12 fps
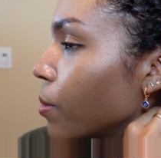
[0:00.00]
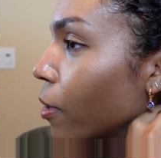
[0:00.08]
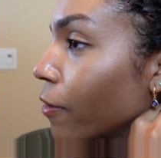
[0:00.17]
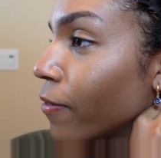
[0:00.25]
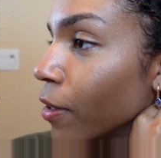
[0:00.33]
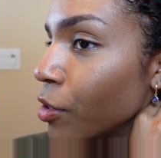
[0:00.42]
it by
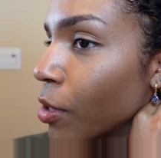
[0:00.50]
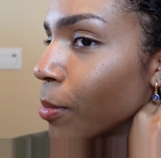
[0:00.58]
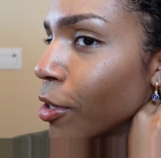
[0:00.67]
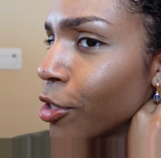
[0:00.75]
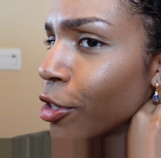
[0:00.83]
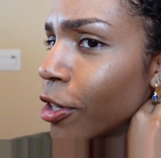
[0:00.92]
feel. So I'm
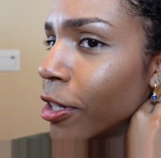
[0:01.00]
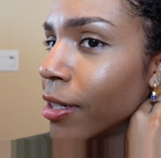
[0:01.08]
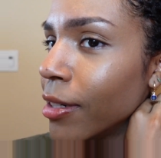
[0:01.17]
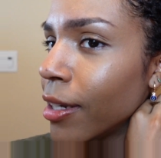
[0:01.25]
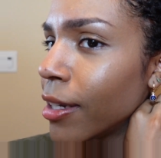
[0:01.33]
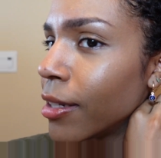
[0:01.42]
going to
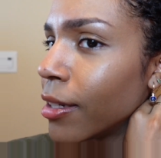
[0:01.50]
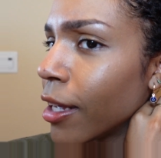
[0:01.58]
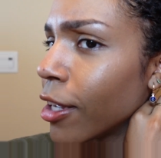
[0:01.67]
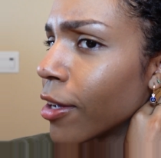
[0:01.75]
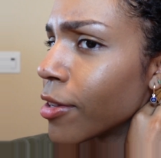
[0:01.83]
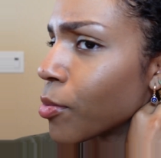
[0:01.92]
turn and let
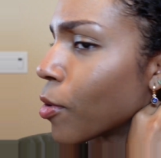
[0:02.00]
you guys